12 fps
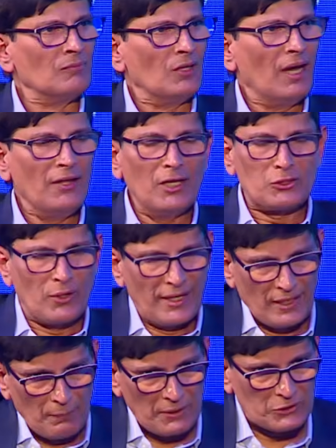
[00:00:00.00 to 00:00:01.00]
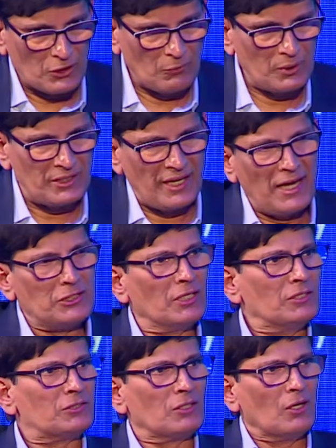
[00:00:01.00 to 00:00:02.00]
Yeah, that's right. I mean, so with
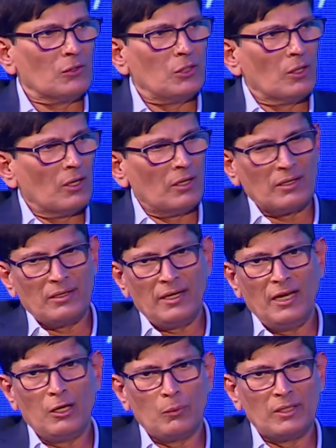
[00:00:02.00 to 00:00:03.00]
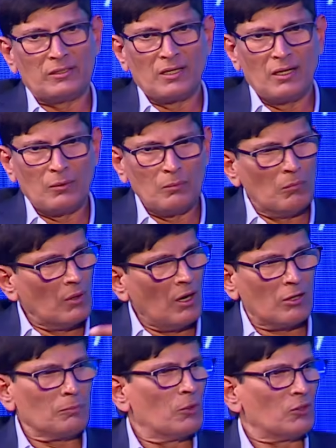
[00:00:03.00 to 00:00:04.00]
agents, you're dealing with a
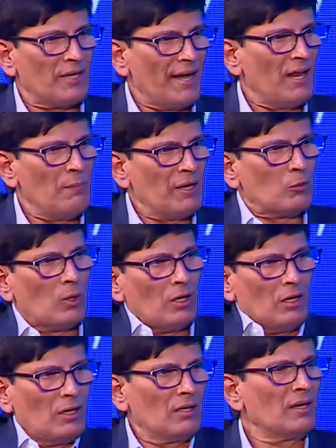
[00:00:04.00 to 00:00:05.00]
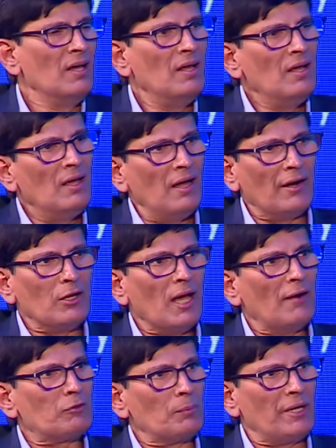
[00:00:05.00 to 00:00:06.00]
lot more dynamic world, and you
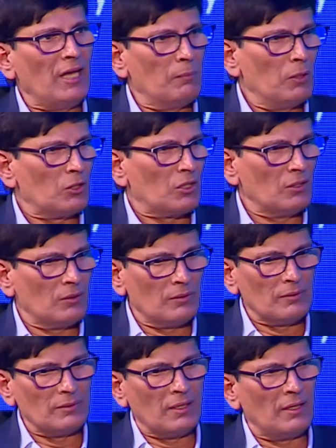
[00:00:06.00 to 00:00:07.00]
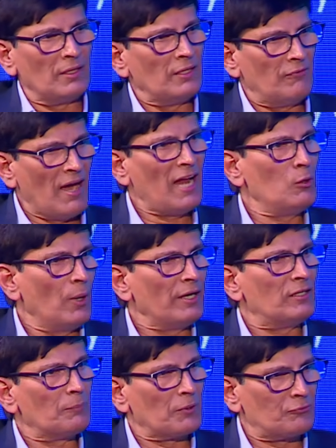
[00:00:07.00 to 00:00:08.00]
have to be able to
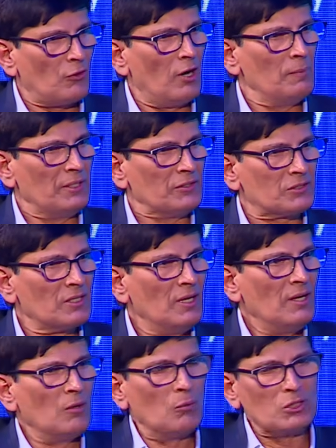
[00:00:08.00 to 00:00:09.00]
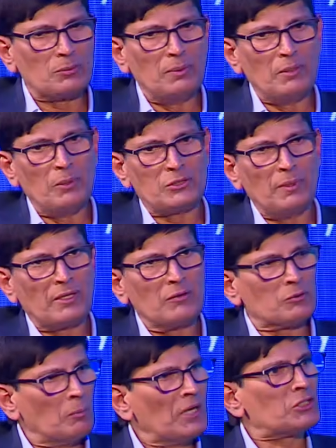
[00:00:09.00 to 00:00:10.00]
evaluate the performance, which
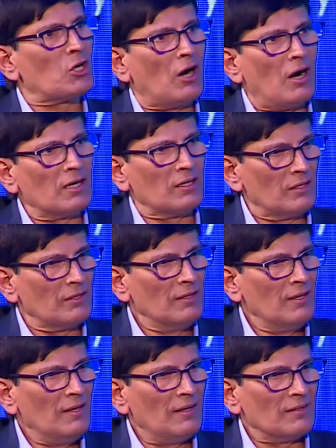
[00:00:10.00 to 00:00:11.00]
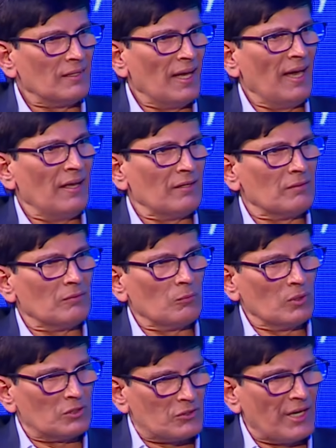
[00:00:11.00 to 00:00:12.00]
becomes much harder than
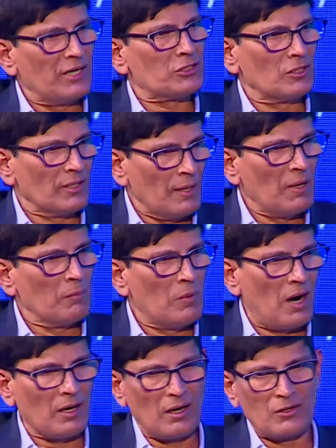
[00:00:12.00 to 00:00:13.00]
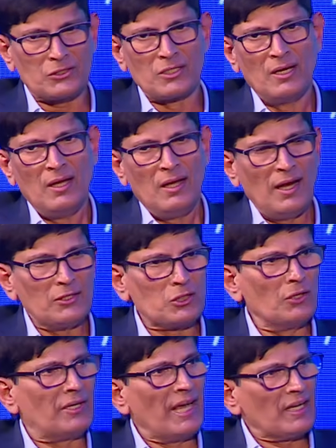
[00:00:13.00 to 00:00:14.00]
with traditional ML models. And
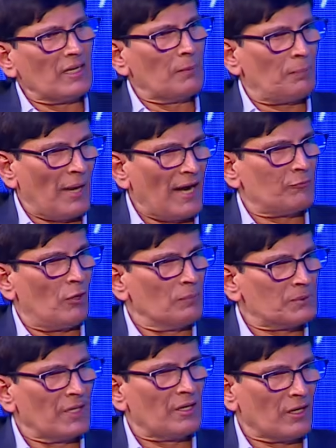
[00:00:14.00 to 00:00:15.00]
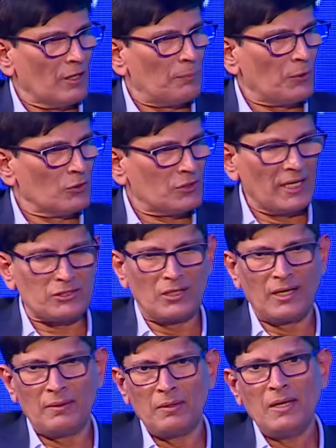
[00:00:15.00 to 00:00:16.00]
so taking a platform-centric approach
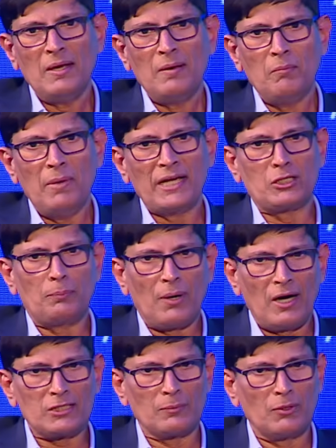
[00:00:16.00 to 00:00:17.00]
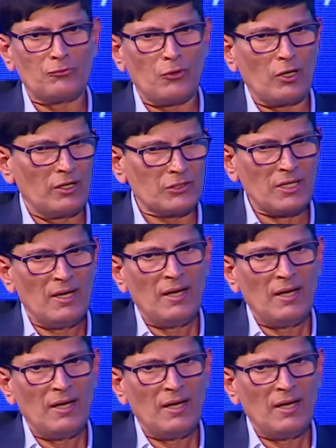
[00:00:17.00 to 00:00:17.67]
actually makes it possible for us.